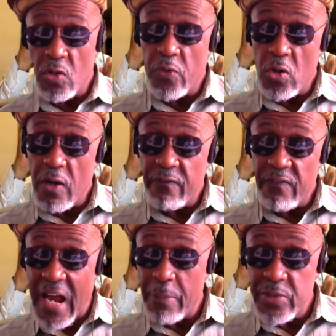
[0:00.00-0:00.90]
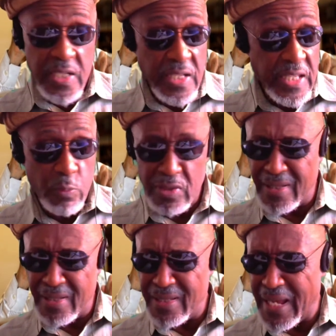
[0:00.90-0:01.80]
5%, I think was,
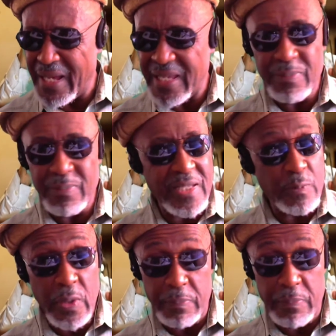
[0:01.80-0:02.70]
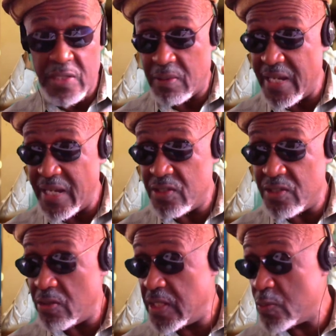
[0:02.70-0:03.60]
I keep getting Mr. Clarence 13, that's
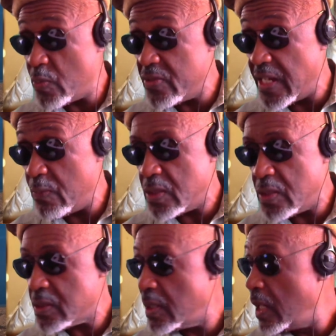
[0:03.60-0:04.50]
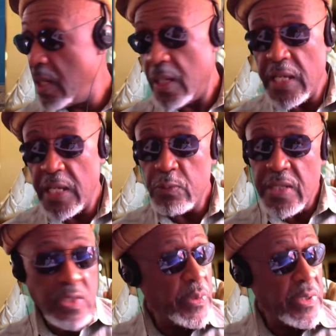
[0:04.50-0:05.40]
what his name was. He was able to speak
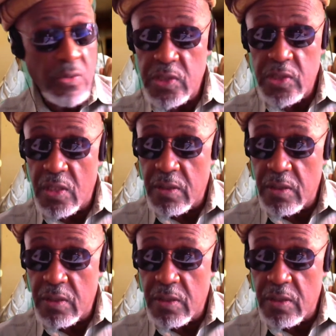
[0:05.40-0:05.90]
to those young